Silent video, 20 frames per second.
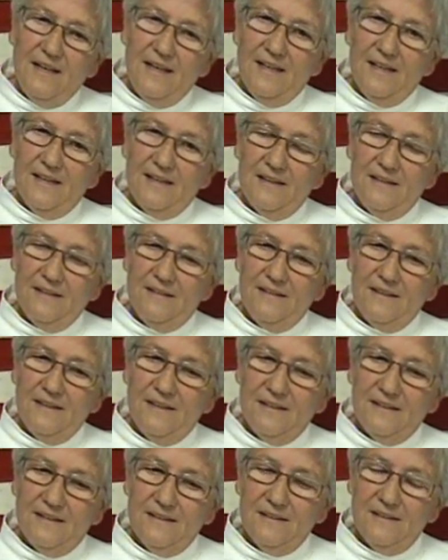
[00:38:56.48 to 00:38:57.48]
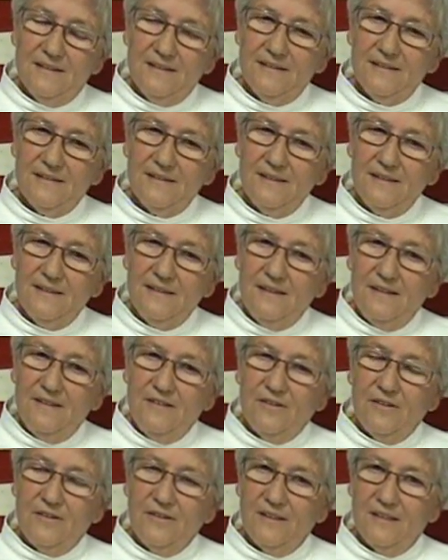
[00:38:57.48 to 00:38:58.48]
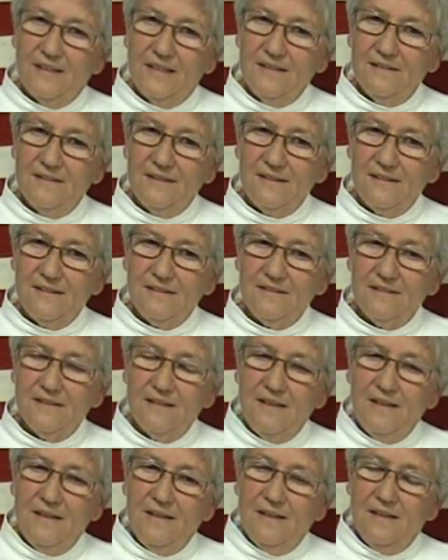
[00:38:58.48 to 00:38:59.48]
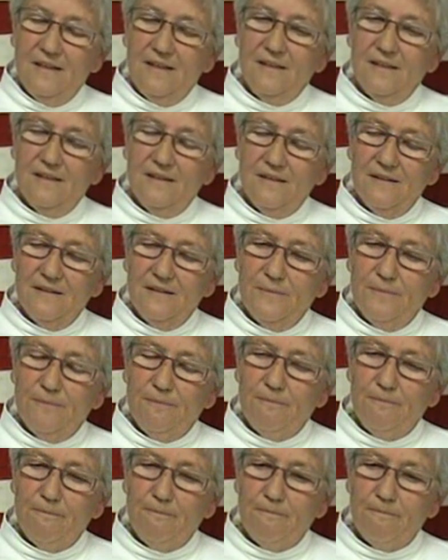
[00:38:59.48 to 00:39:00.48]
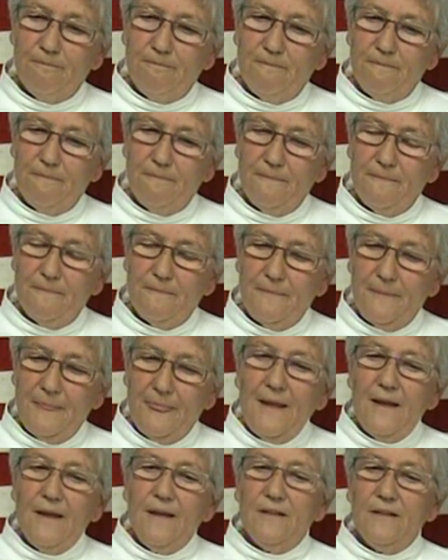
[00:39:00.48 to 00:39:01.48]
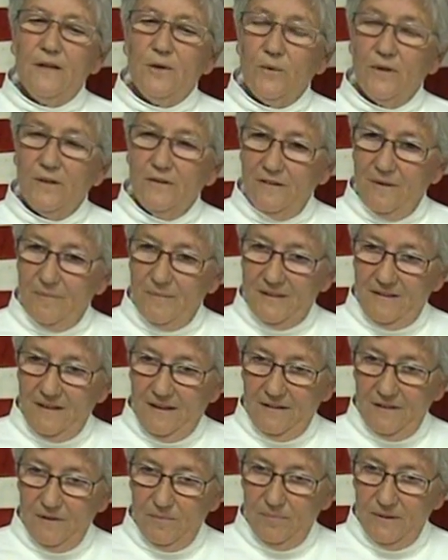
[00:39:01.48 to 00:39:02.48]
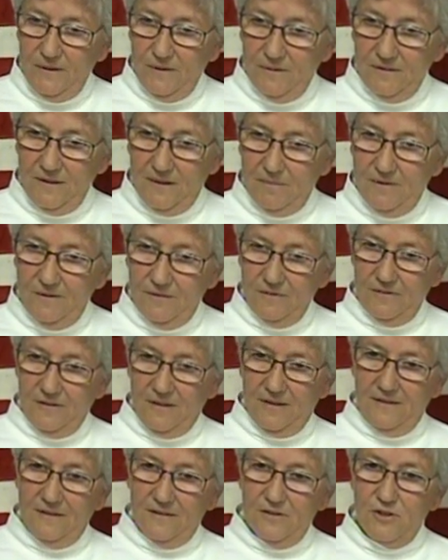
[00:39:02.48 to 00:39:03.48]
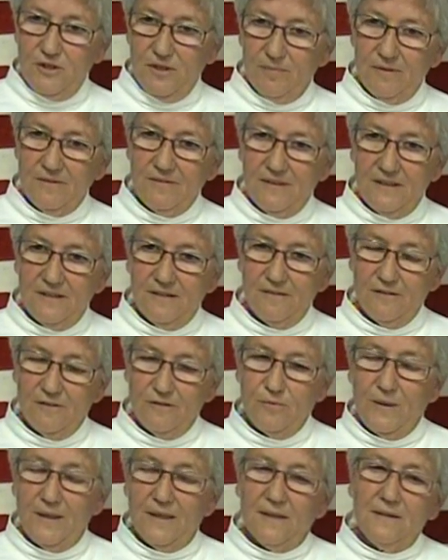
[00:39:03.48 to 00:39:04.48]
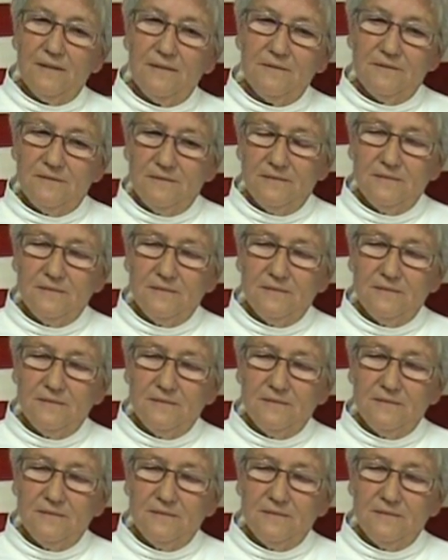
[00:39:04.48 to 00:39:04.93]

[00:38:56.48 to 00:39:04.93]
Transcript: And uh, so they're inland. Um, there were some Italian POWs on this ship of theirs as well,